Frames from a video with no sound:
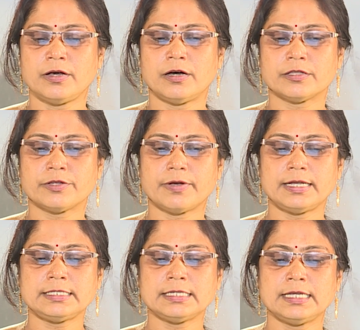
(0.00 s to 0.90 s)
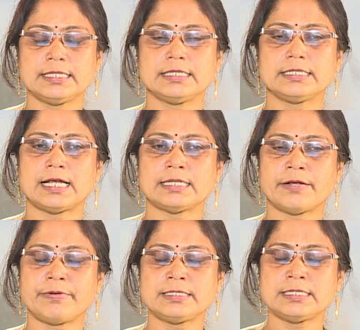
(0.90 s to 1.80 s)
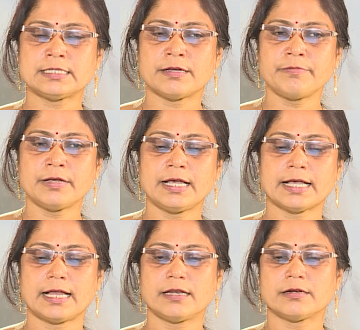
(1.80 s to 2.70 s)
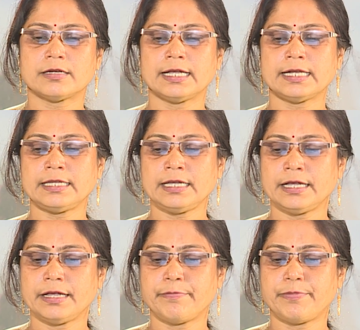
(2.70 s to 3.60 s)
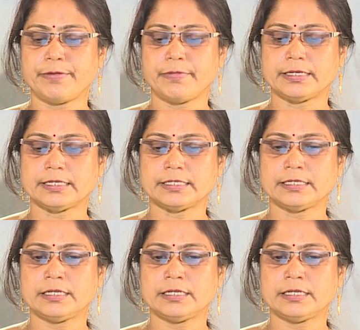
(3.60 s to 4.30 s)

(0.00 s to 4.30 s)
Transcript: otherwise this database system cannot get implemented.